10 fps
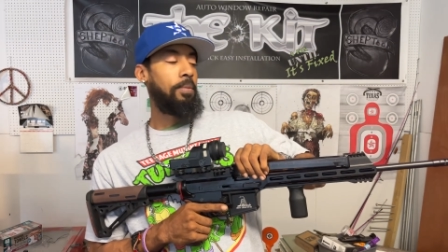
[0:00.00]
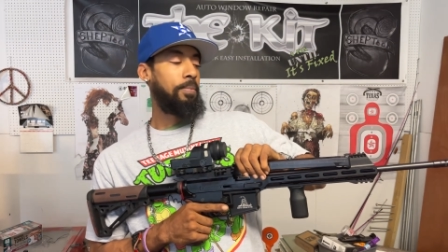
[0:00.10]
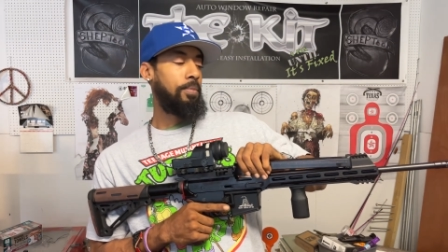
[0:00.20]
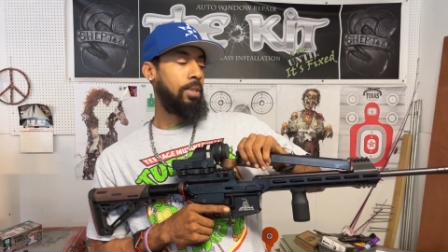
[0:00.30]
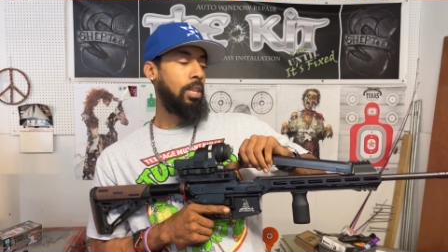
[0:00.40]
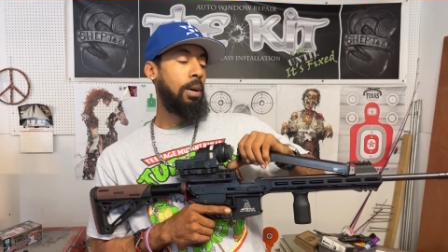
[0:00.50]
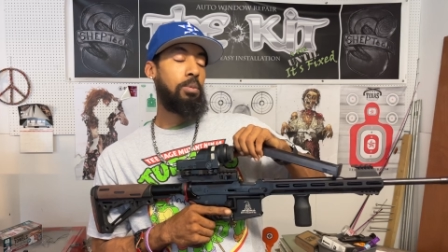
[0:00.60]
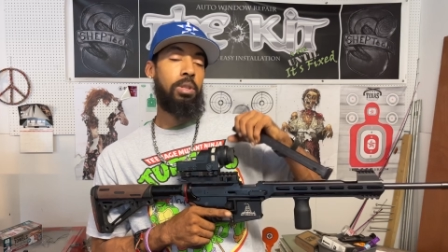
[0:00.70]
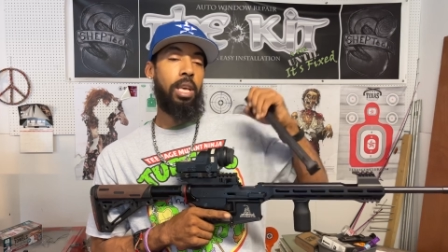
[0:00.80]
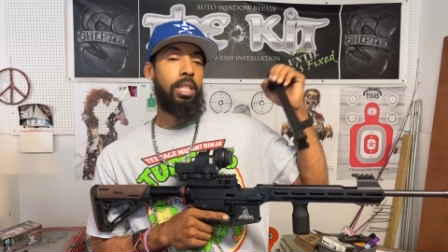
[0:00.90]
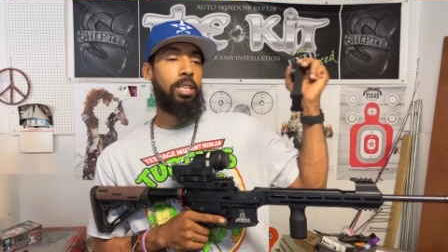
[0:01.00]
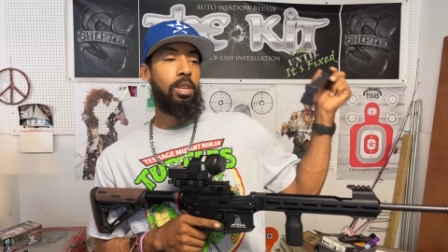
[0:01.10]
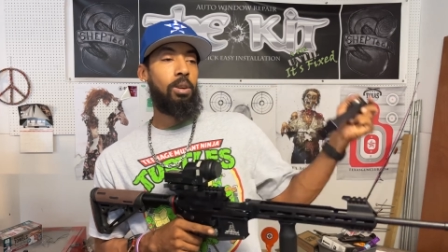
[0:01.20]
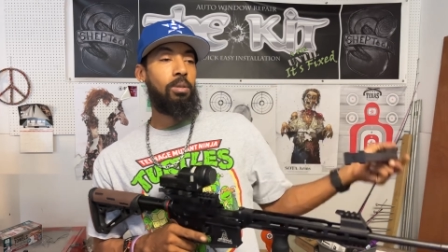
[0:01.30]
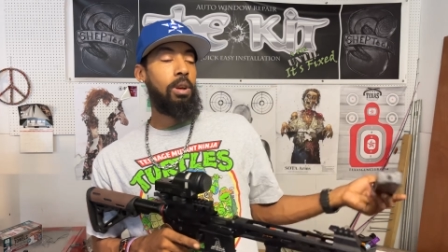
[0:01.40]
Comes with
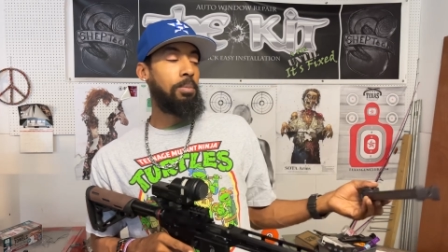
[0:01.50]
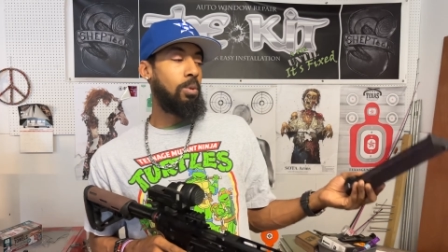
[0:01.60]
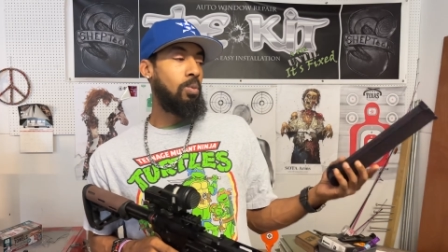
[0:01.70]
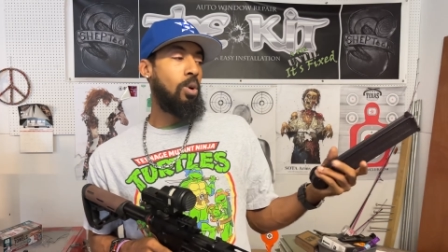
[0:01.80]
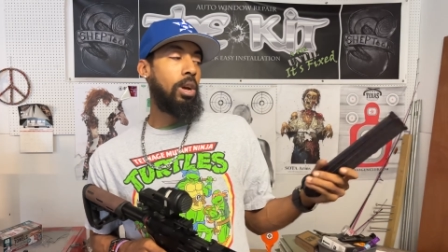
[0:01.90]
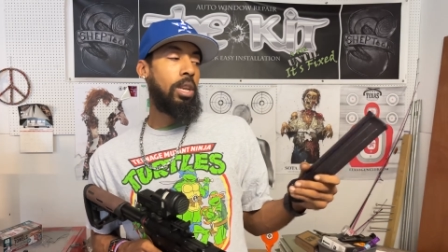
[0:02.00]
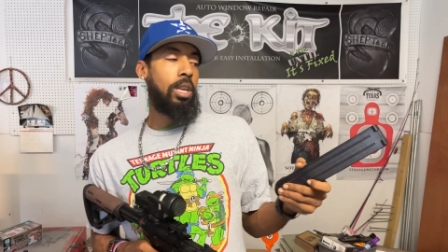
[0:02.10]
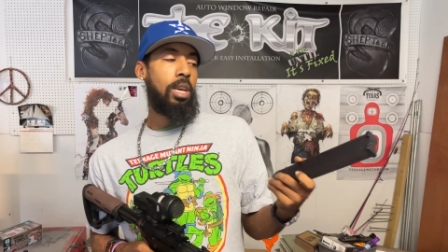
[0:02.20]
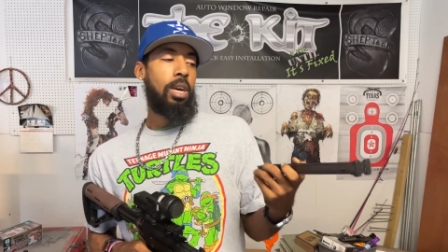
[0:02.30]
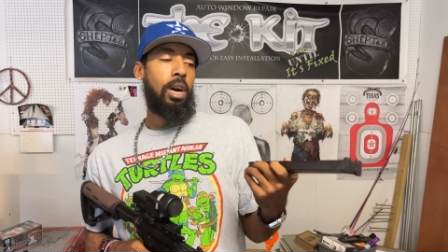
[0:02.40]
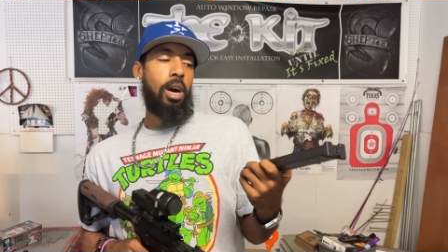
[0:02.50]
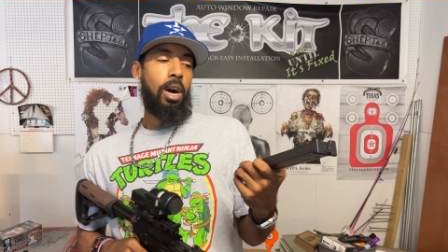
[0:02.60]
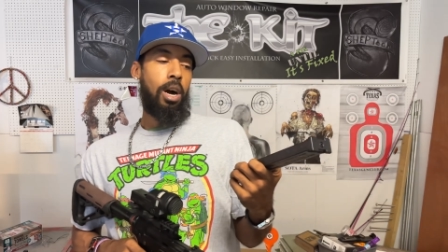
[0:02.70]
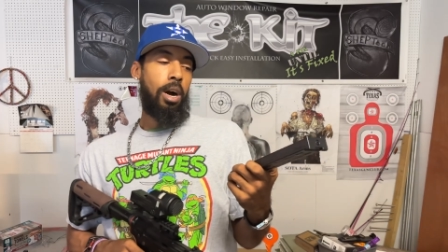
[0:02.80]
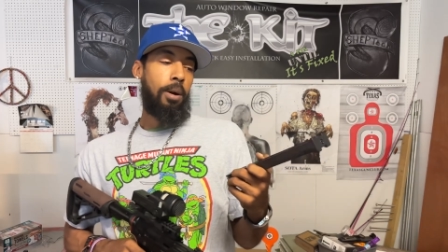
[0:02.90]
one
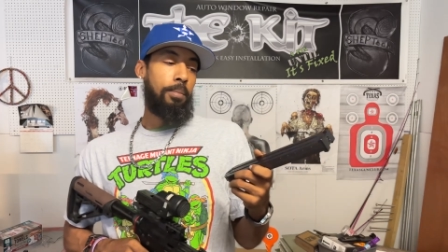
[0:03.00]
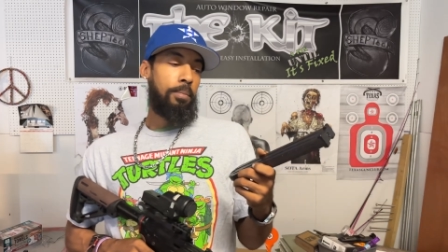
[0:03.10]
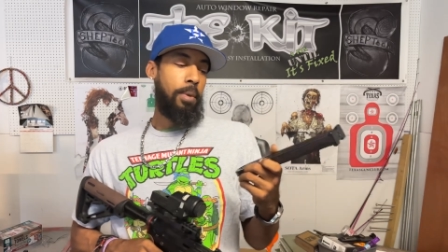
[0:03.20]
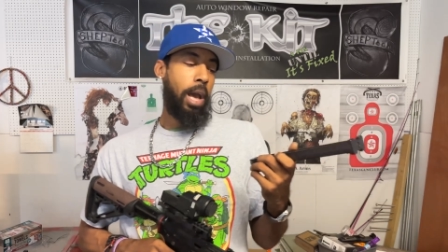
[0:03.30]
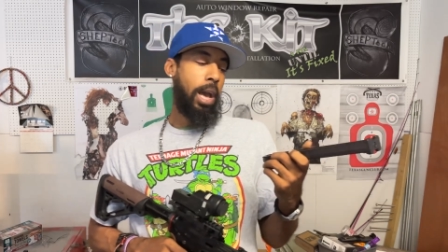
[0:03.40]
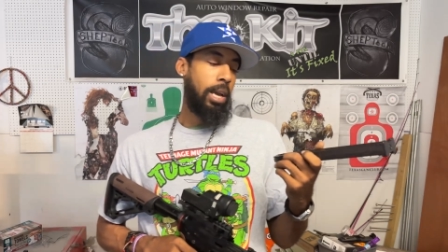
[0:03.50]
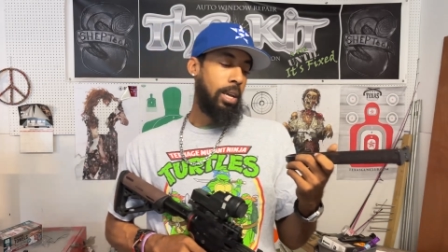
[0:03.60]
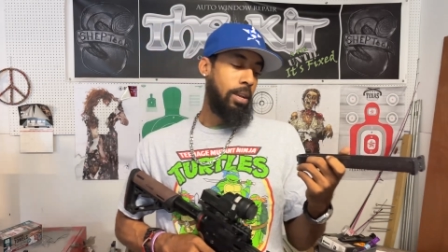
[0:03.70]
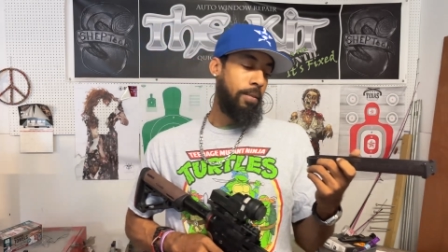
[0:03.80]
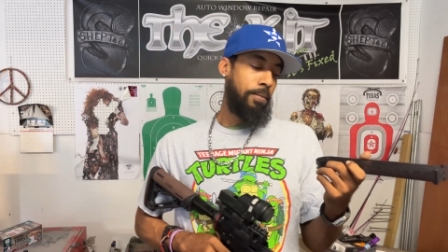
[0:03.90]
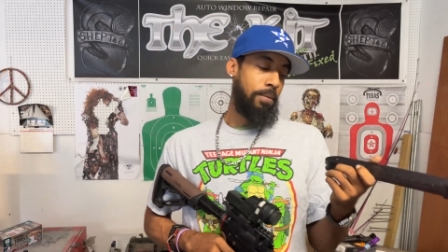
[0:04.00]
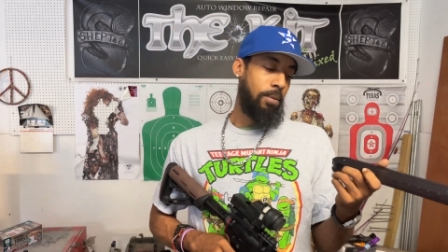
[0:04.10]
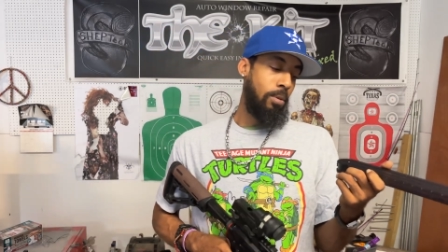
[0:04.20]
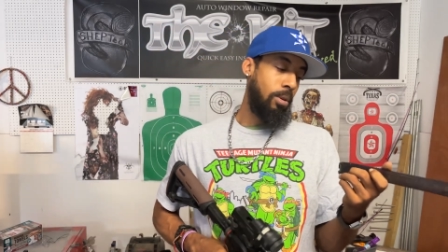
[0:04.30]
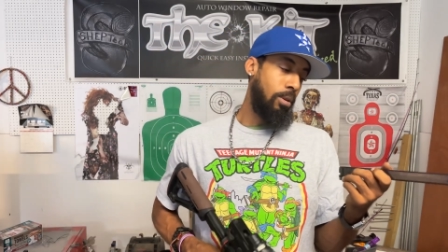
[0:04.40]
mag
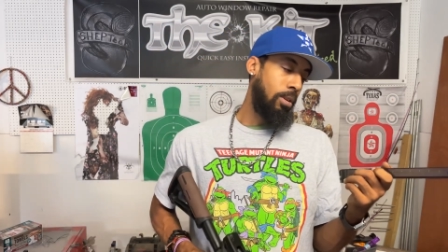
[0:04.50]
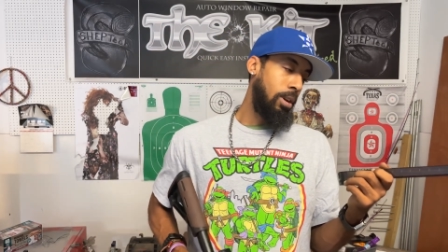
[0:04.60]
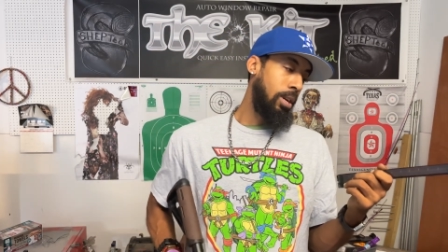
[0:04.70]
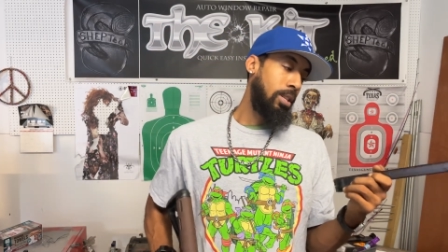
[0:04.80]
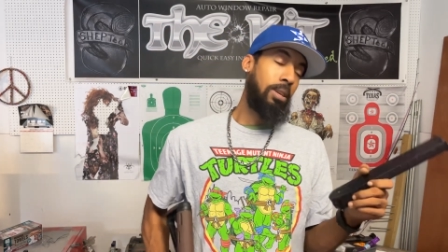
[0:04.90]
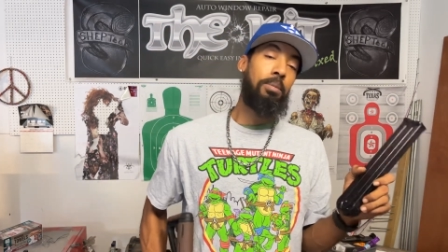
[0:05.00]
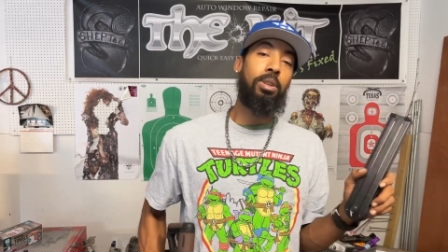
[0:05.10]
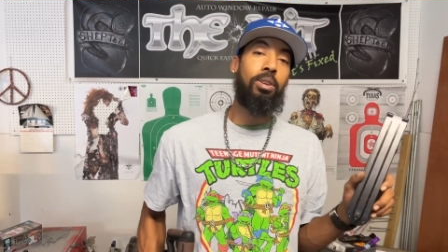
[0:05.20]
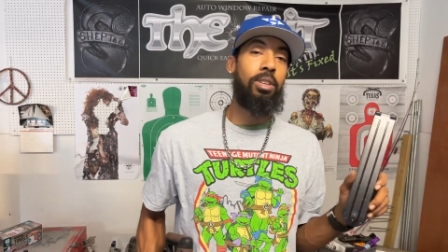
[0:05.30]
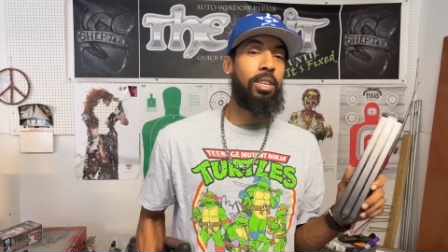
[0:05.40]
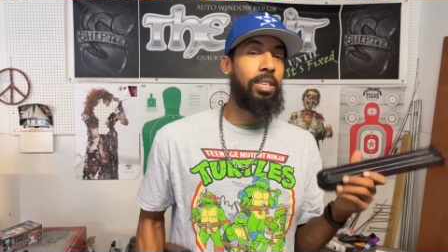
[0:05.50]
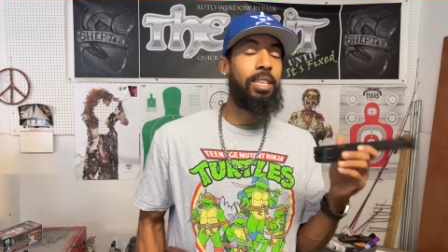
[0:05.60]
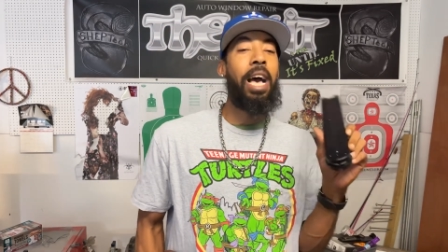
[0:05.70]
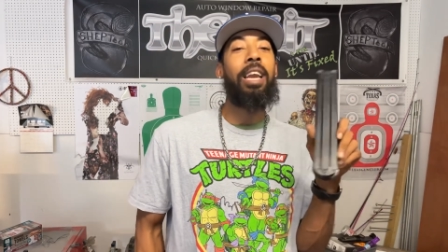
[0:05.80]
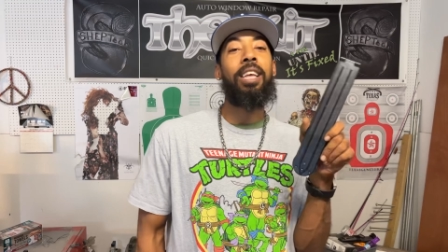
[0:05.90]
for similar. It's
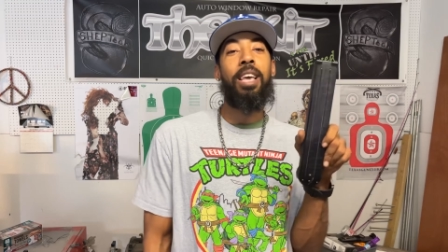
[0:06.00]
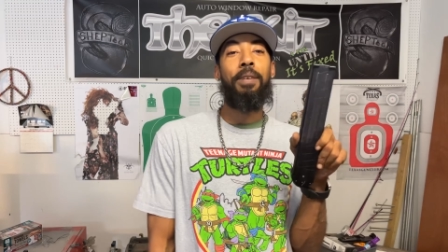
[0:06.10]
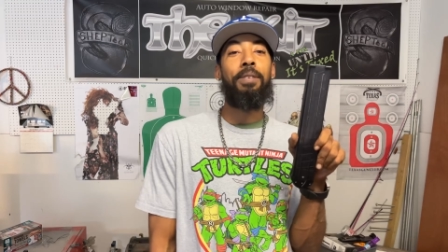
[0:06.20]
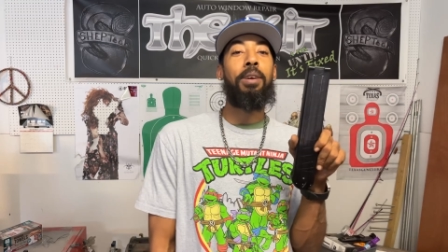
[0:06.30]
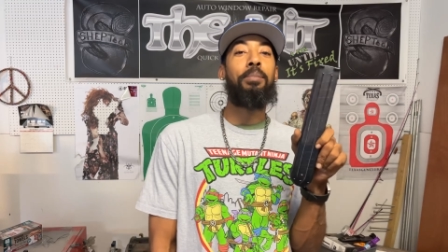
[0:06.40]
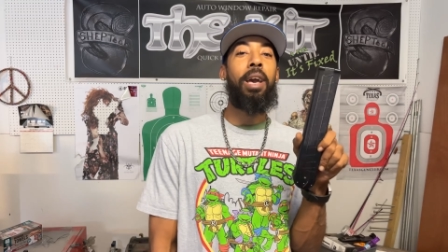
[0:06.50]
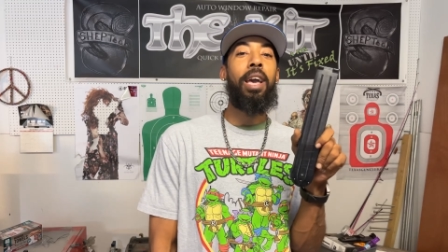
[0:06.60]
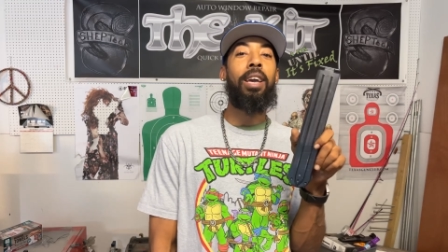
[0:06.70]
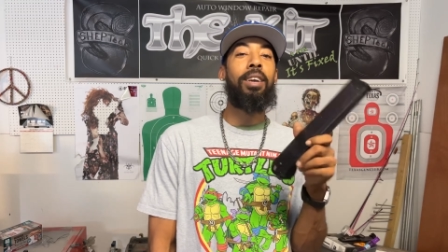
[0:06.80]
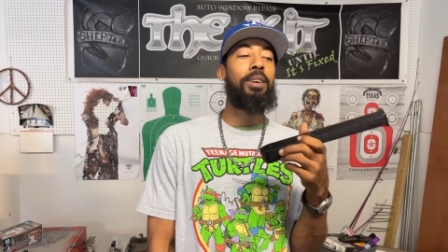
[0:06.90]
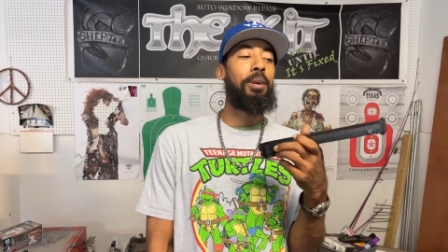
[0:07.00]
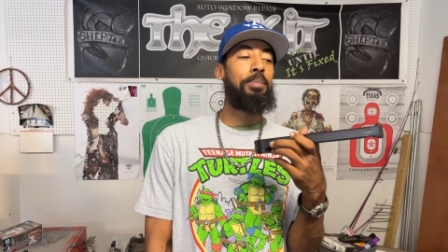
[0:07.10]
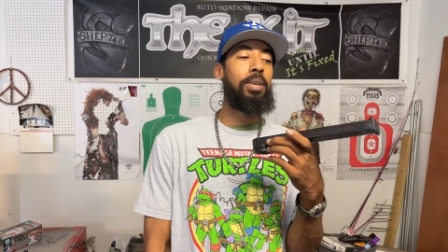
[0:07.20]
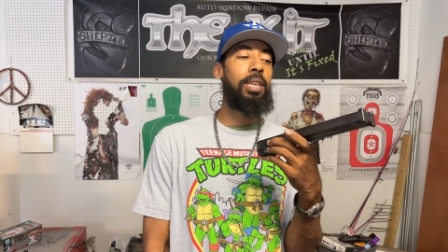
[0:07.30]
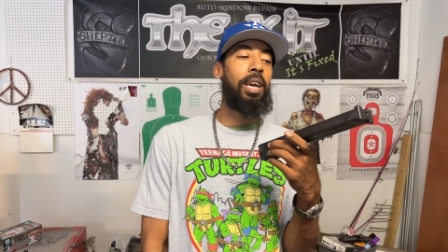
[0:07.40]
not an FN mag, a
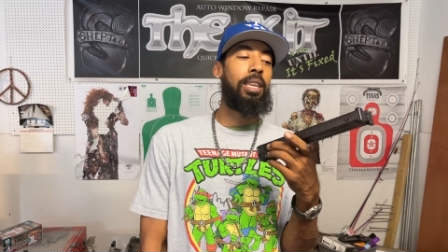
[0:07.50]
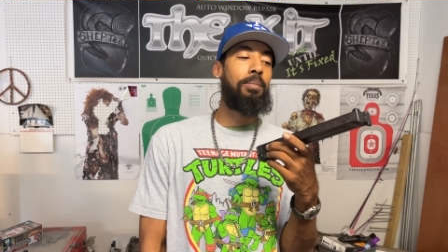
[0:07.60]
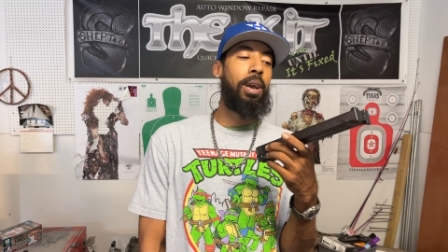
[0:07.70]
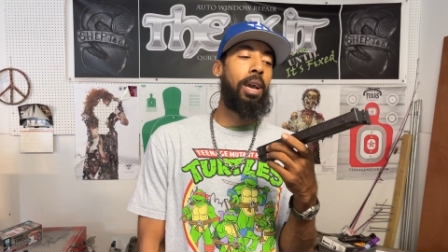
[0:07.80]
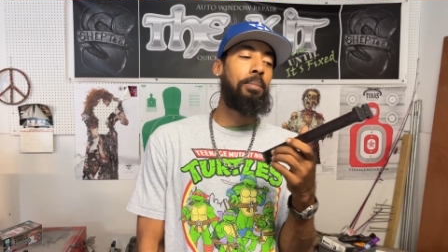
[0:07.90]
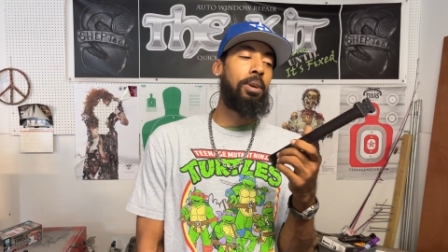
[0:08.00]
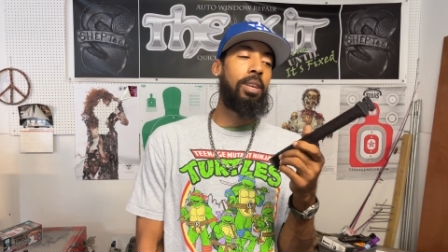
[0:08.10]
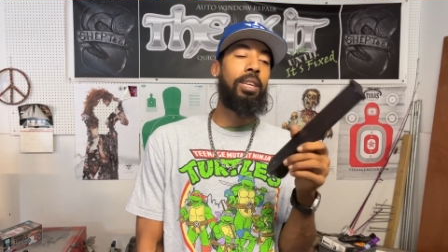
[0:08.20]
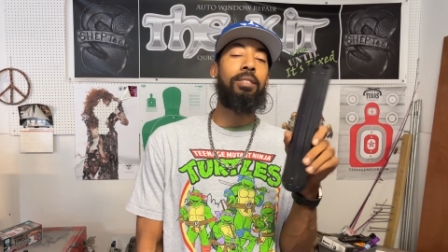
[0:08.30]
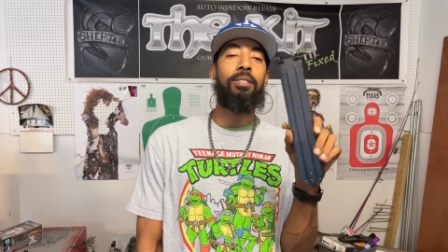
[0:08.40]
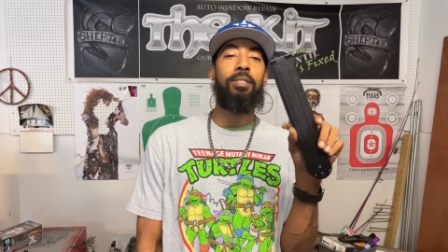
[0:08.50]
P90 mag, but it